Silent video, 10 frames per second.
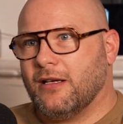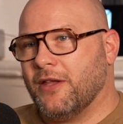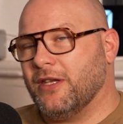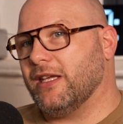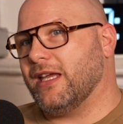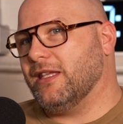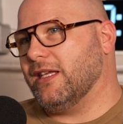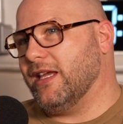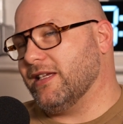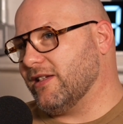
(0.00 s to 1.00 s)
the key
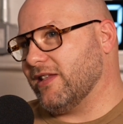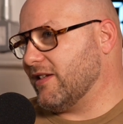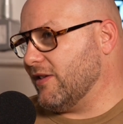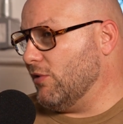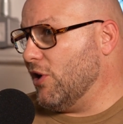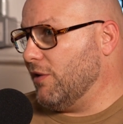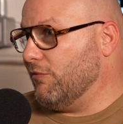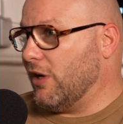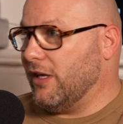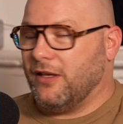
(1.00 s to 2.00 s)
thing is they're still
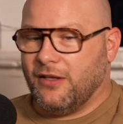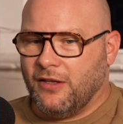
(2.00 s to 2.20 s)
learning, right?